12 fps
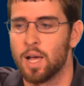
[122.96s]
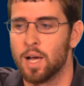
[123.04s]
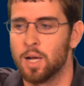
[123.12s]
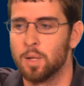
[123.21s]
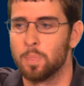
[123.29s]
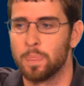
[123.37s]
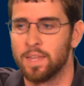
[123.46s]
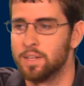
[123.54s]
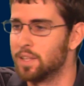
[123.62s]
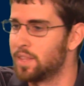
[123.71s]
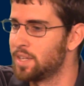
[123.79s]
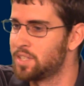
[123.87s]

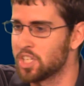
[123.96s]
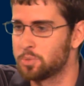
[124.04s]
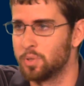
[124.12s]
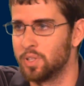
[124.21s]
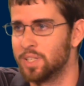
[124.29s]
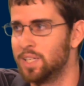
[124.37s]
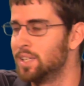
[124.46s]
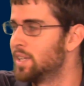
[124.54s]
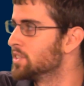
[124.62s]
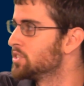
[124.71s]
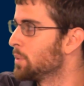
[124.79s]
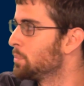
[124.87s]
They desperately need to
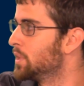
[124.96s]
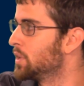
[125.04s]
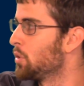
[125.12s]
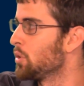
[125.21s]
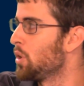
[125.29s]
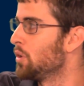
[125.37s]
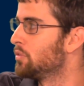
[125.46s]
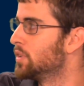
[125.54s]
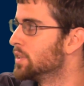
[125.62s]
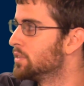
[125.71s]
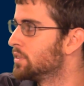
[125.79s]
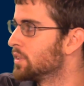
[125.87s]
get something on
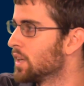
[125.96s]
offense,